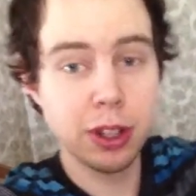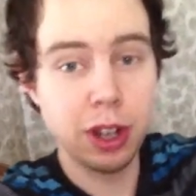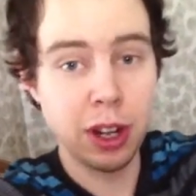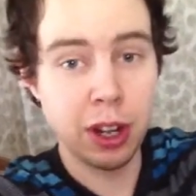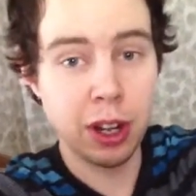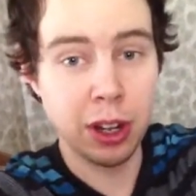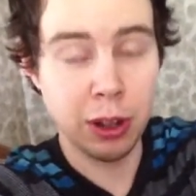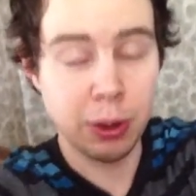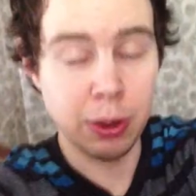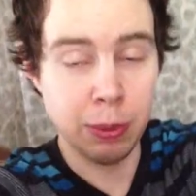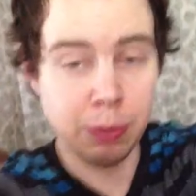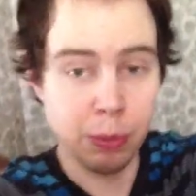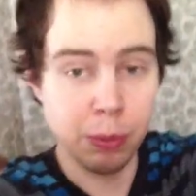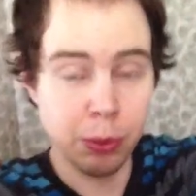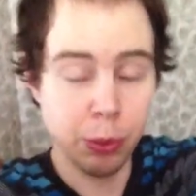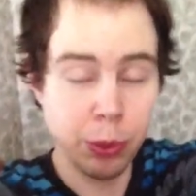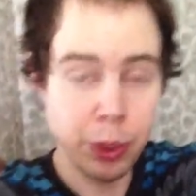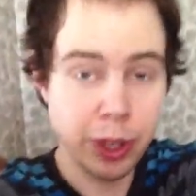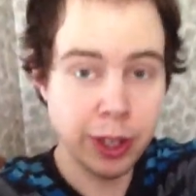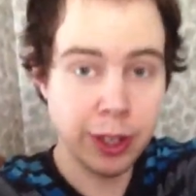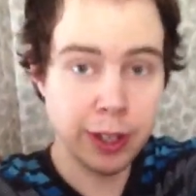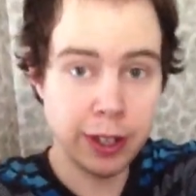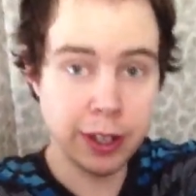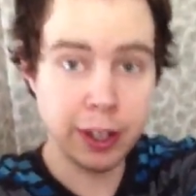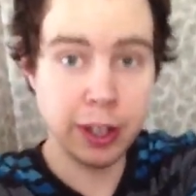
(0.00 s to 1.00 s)
um,
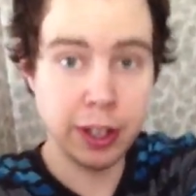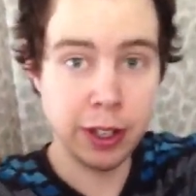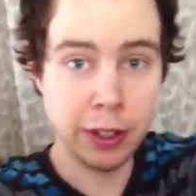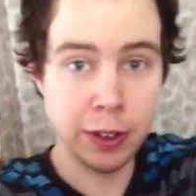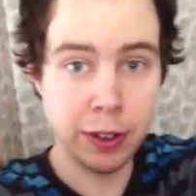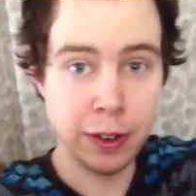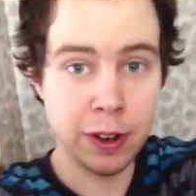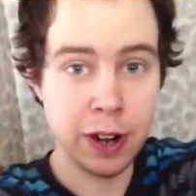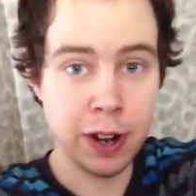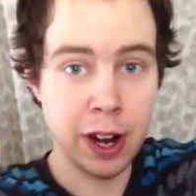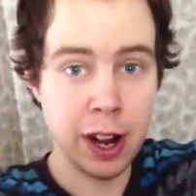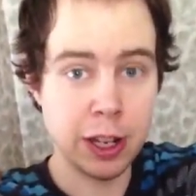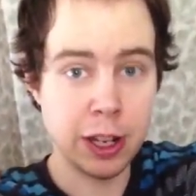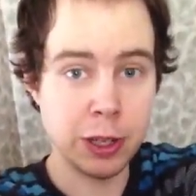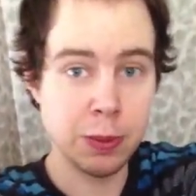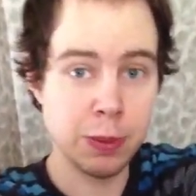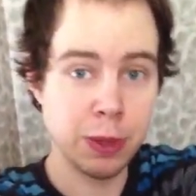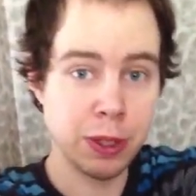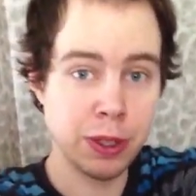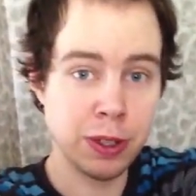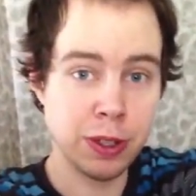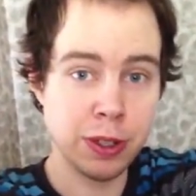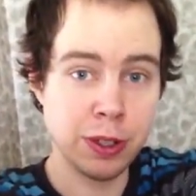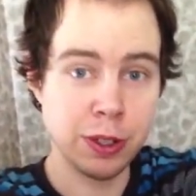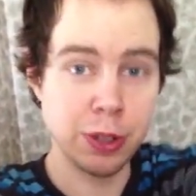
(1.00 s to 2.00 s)
weakening your eyes
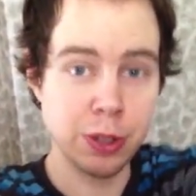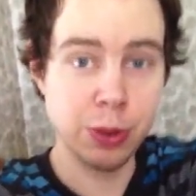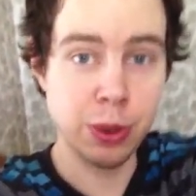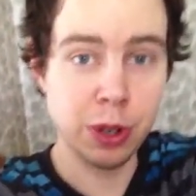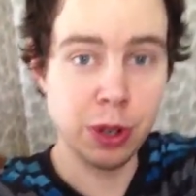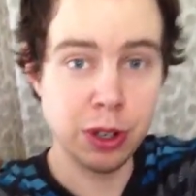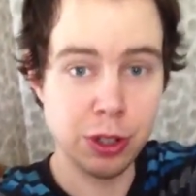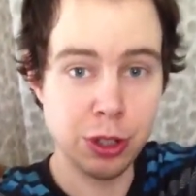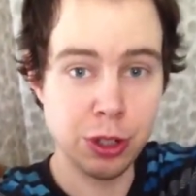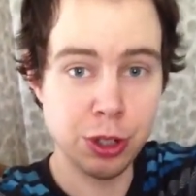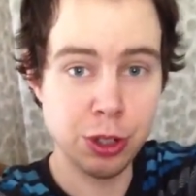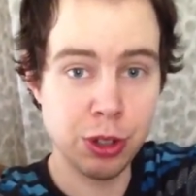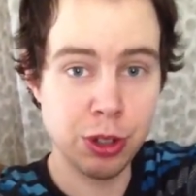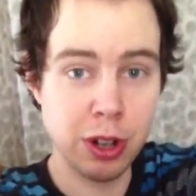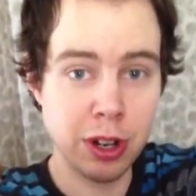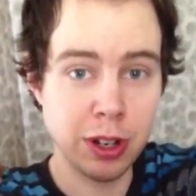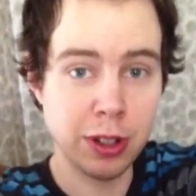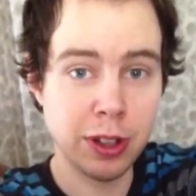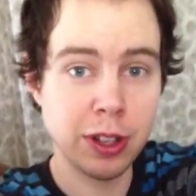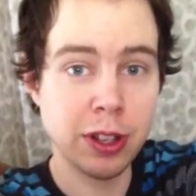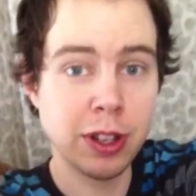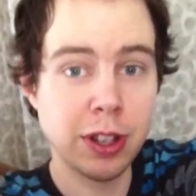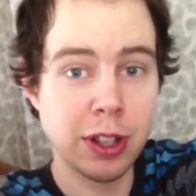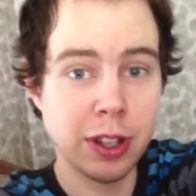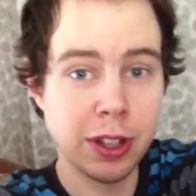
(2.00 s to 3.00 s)
because you aren't
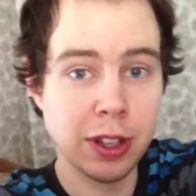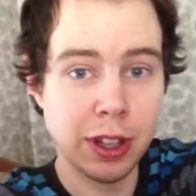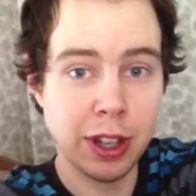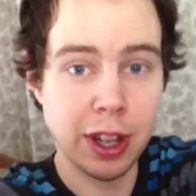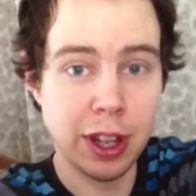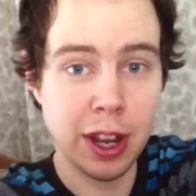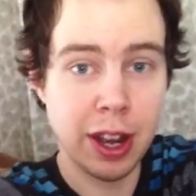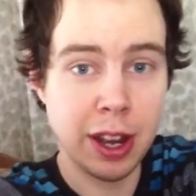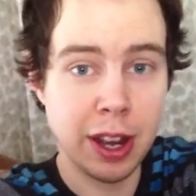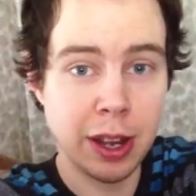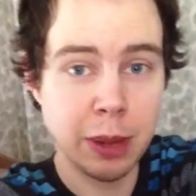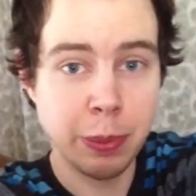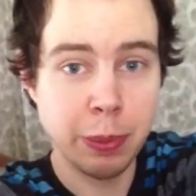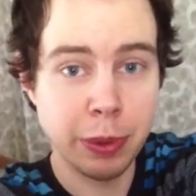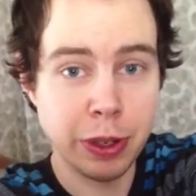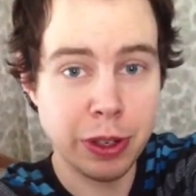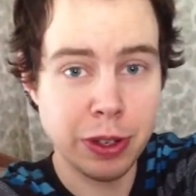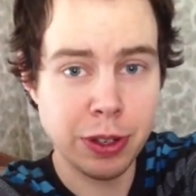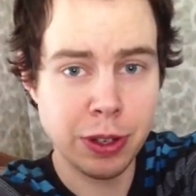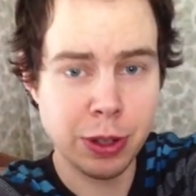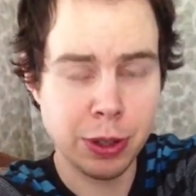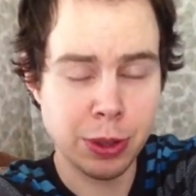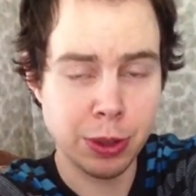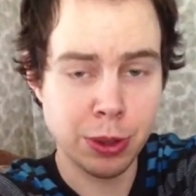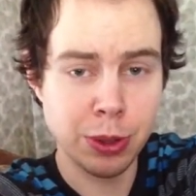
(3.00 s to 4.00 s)
strengthening the eye
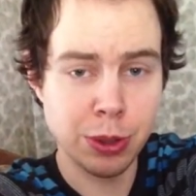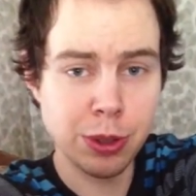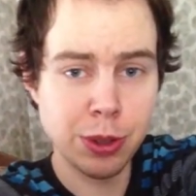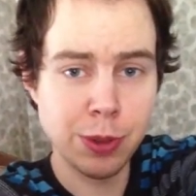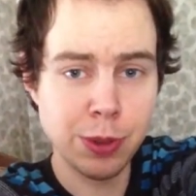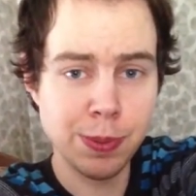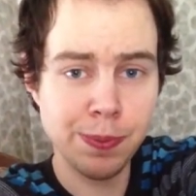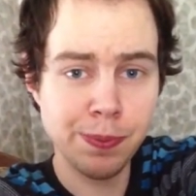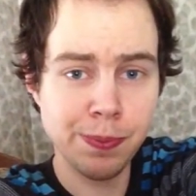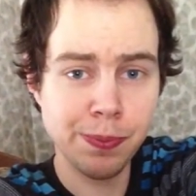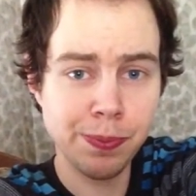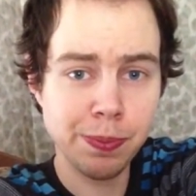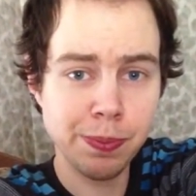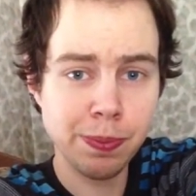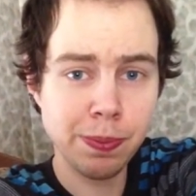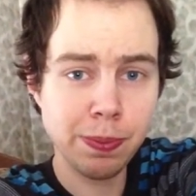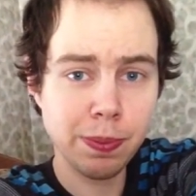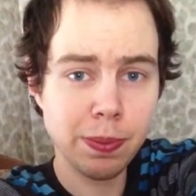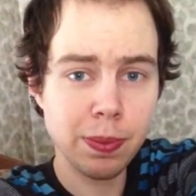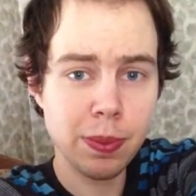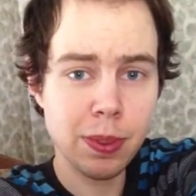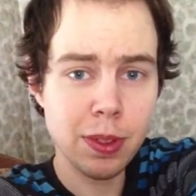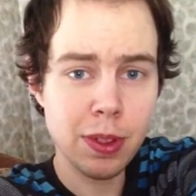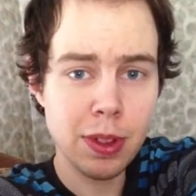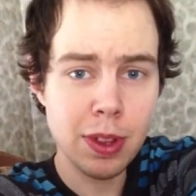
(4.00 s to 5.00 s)
muscles
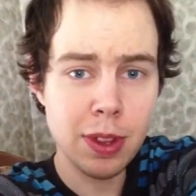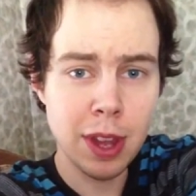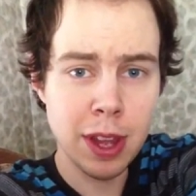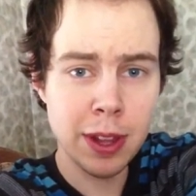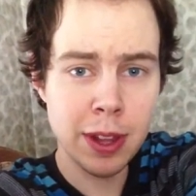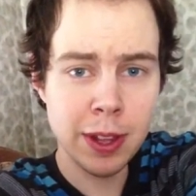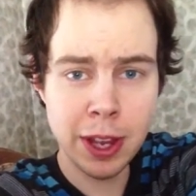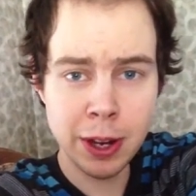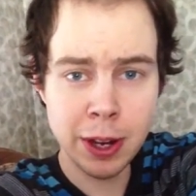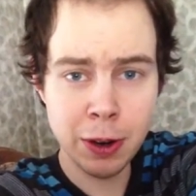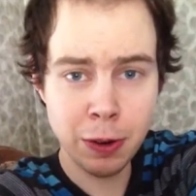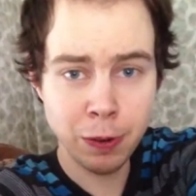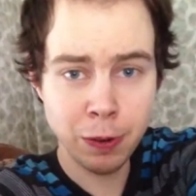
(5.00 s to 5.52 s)
and then